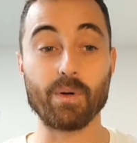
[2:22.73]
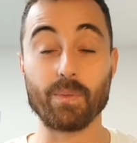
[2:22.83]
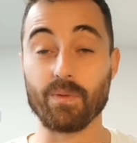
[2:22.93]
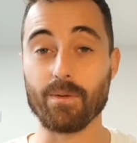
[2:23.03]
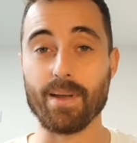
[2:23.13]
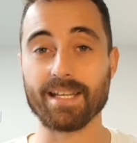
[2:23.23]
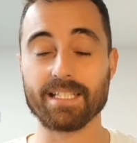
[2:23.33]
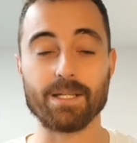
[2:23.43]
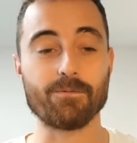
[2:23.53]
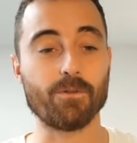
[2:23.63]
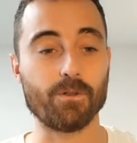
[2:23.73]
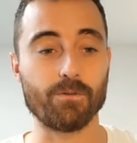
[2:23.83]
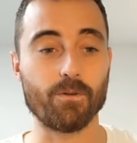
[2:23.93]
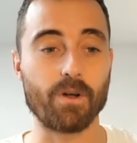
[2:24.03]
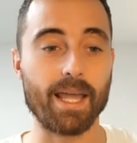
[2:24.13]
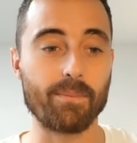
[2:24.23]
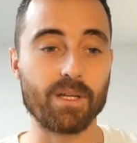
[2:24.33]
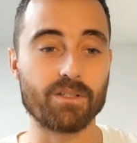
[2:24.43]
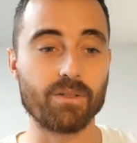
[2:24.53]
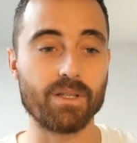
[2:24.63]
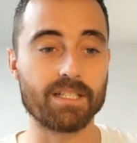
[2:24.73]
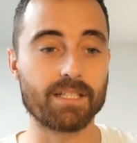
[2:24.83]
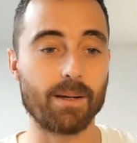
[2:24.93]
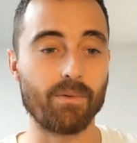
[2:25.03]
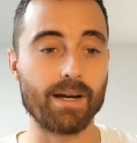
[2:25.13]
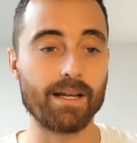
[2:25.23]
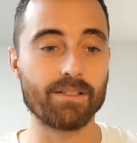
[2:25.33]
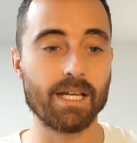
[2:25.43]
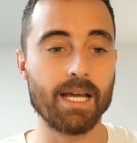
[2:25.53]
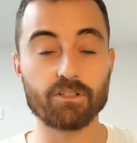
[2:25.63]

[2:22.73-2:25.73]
with the best team for Game Week 2 this time around.